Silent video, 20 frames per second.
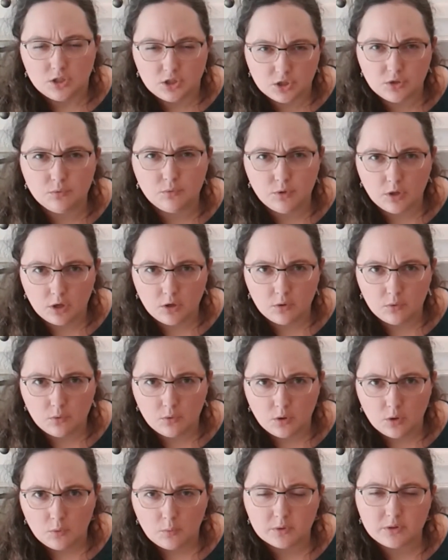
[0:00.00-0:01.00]
Do you
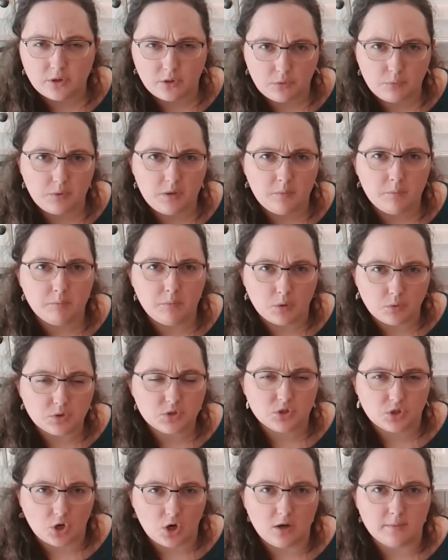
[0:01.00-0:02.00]
know what the three
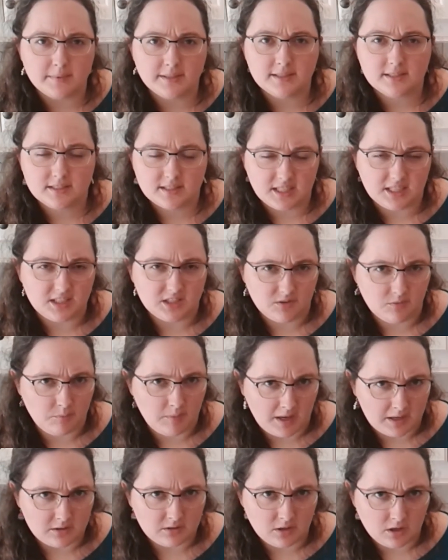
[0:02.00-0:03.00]
most common states of
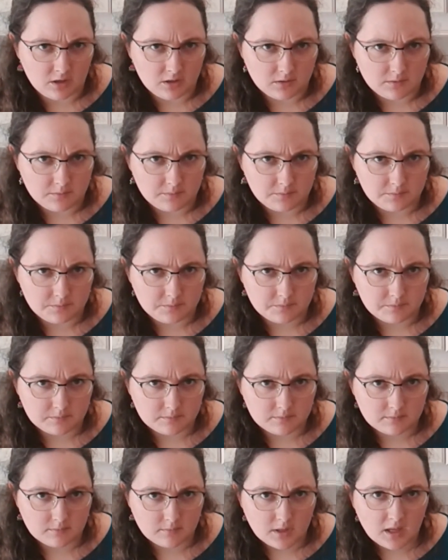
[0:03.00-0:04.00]
matter are?
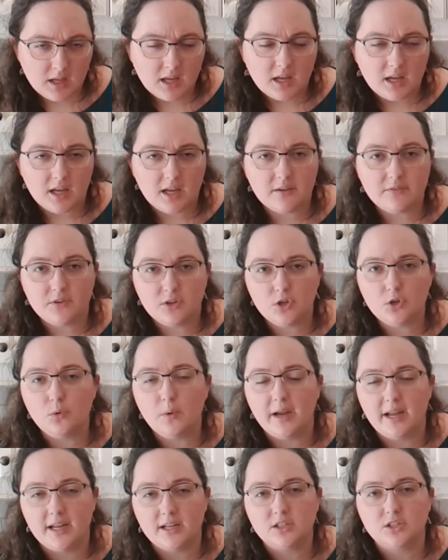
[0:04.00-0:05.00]
If
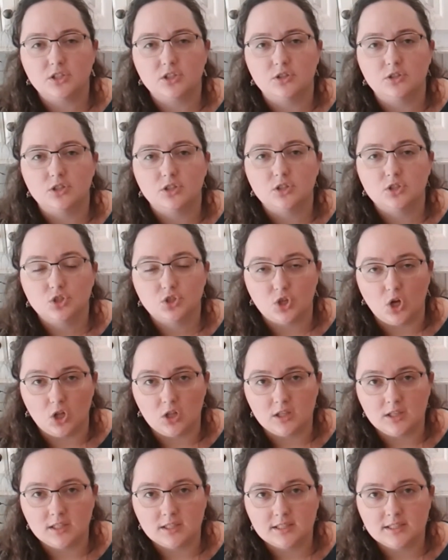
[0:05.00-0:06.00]
you answered
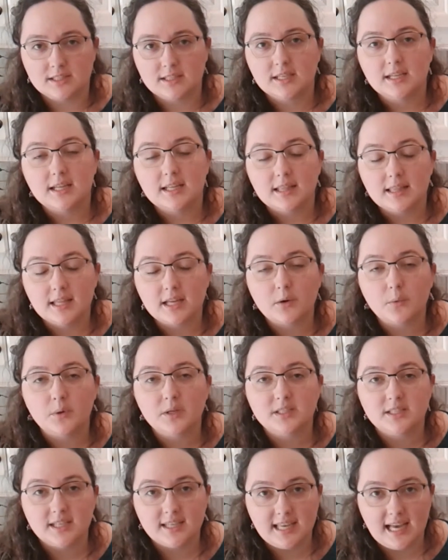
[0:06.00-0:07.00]
solids,
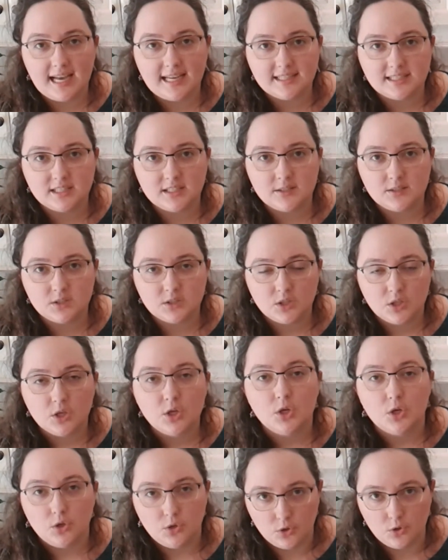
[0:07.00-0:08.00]
liquids, and gases,
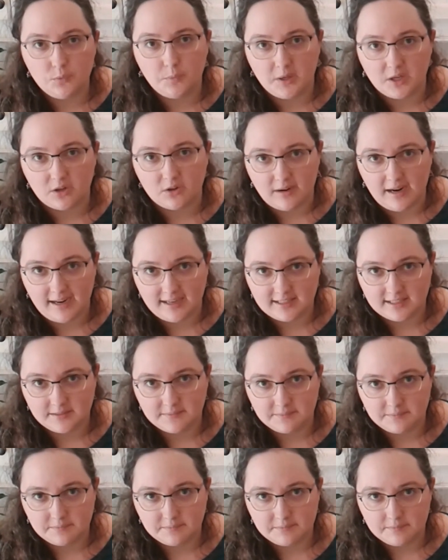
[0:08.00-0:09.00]
you'd be
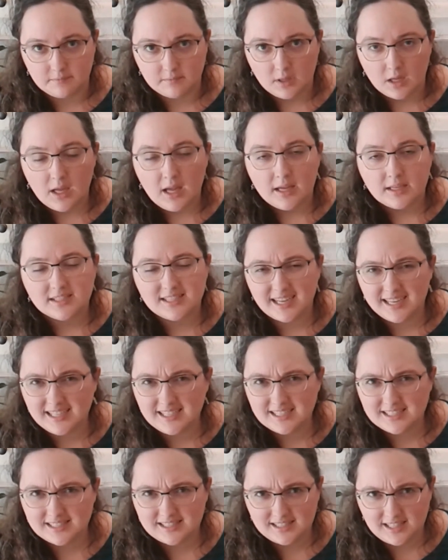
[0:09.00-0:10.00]
correct.
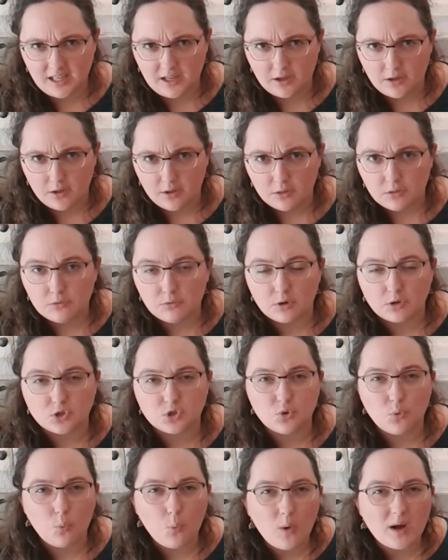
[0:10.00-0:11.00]
Scientists think there
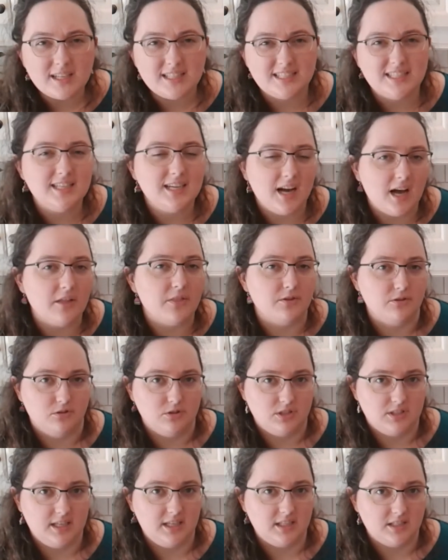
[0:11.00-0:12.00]
are 20
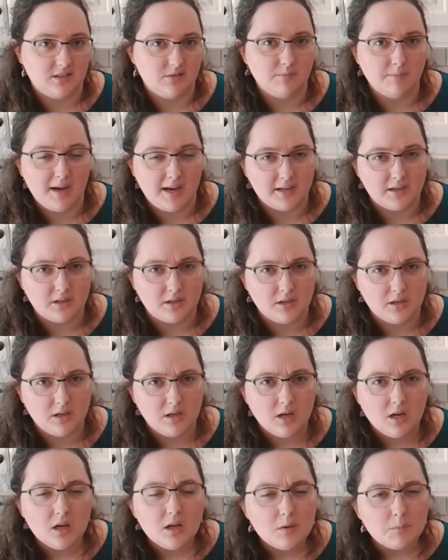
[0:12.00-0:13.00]
other states of matter,
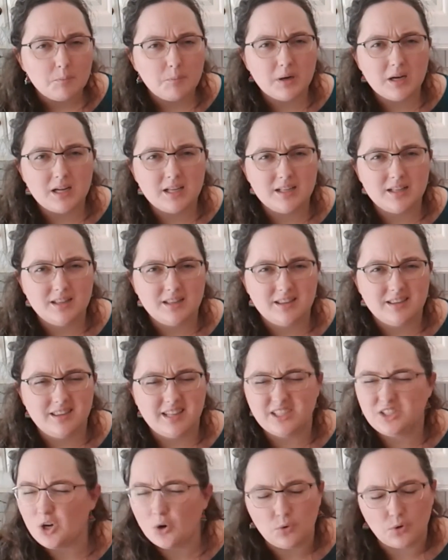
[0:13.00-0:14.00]
but
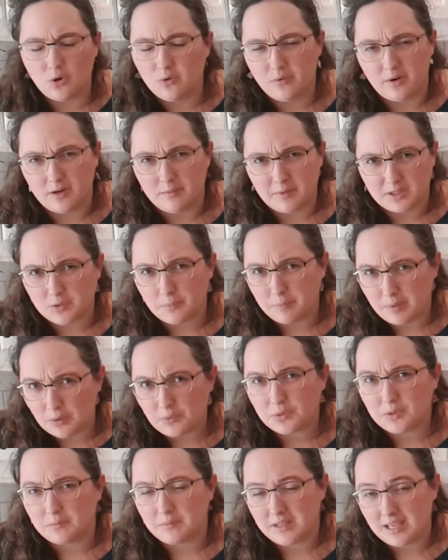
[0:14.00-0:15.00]
they don't know very much
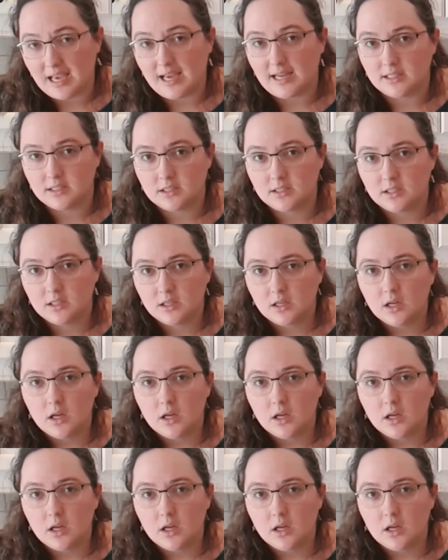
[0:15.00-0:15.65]
about them yet.